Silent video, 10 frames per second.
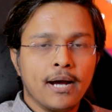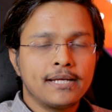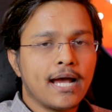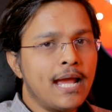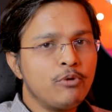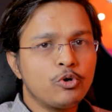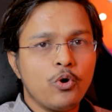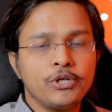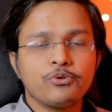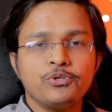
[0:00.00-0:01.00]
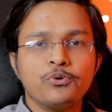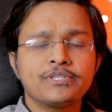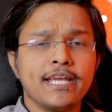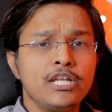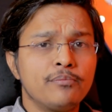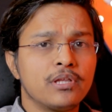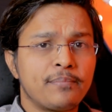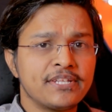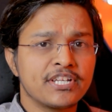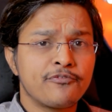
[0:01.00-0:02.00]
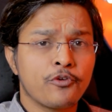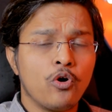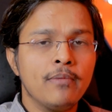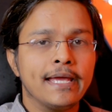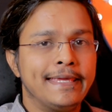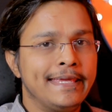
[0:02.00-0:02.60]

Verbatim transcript: But I am not going to use any of the preset from